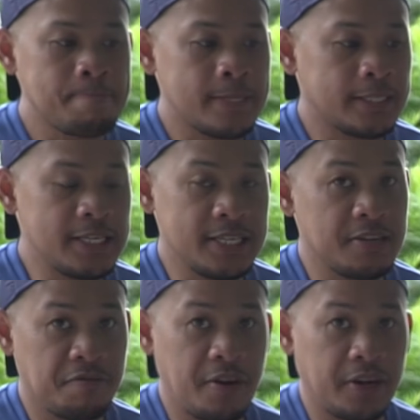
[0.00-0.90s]
this is
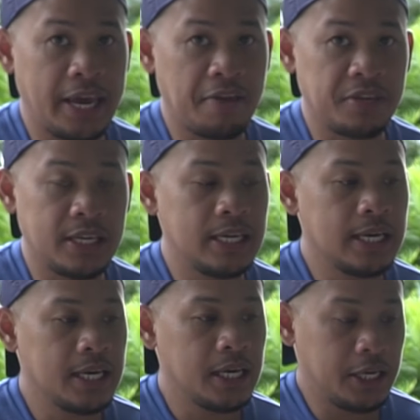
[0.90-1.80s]
a very heavy
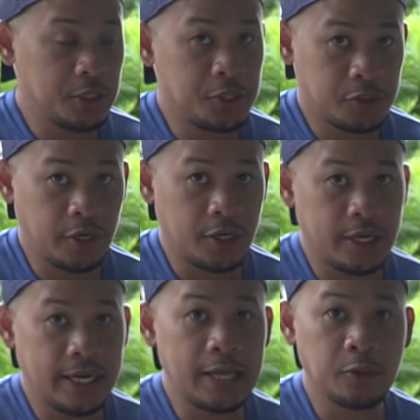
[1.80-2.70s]
indoor trainer
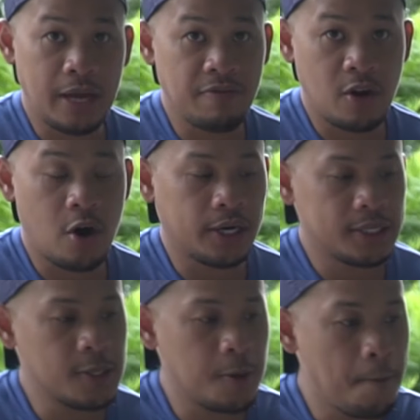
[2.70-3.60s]
and I don't have a
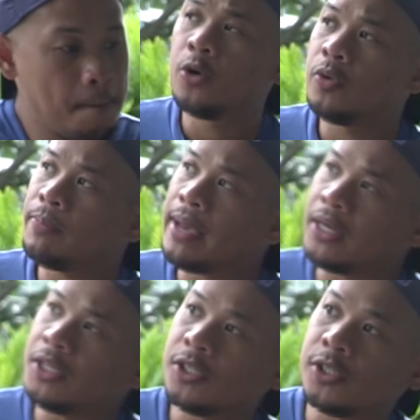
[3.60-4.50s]
cart. So we
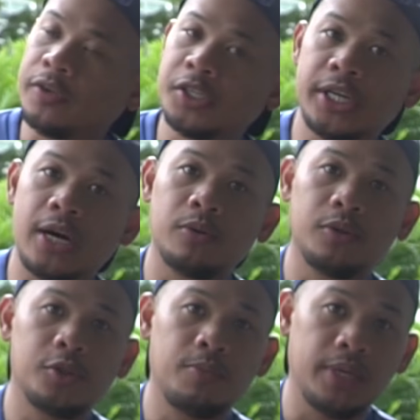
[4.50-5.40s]
managed to reach
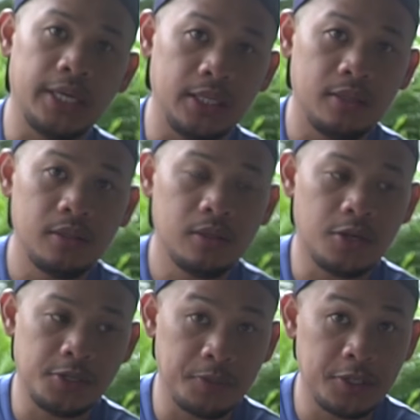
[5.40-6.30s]
out to Magene
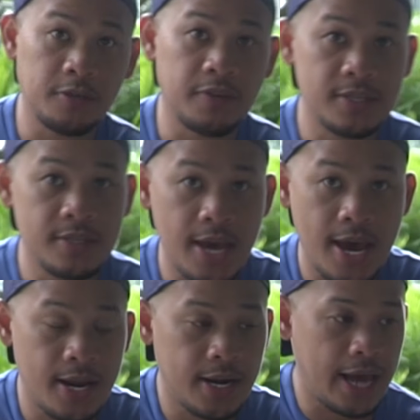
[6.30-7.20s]
customer service,
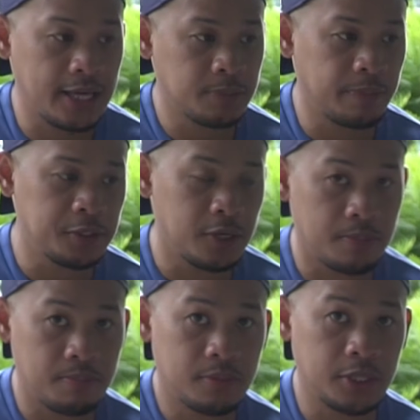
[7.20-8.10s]
and I explained to
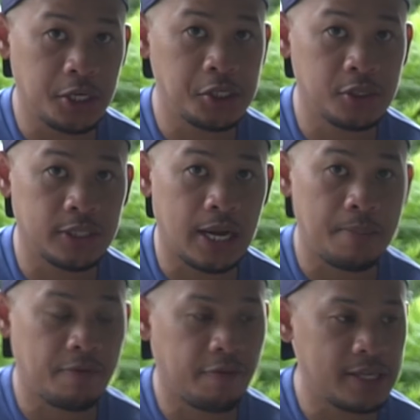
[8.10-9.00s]
them the issue that
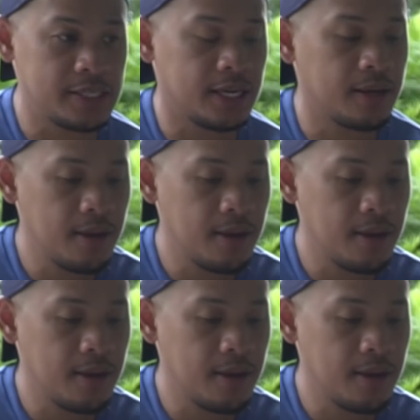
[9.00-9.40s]
I'm facing.